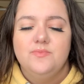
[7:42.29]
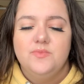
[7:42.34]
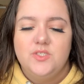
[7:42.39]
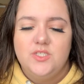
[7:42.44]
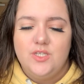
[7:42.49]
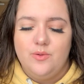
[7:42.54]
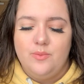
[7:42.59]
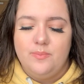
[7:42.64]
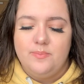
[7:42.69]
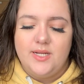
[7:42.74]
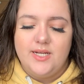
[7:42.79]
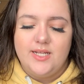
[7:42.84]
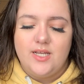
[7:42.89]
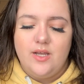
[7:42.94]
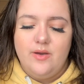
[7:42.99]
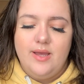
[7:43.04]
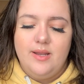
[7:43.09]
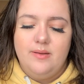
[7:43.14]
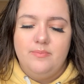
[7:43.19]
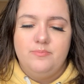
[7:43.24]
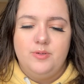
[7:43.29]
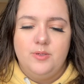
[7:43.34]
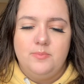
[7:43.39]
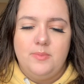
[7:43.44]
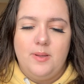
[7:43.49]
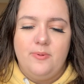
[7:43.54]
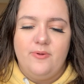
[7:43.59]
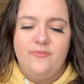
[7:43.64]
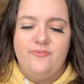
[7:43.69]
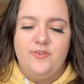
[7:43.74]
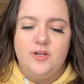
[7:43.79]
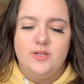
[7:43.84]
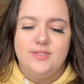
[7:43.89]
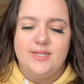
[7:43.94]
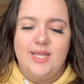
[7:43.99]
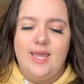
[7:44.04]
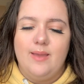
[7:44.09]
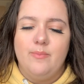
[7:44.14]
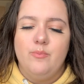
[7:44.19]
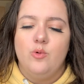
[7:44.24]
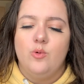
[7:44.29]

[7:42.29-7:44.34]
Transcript: So I'm gonna go ahead and put my preferred name,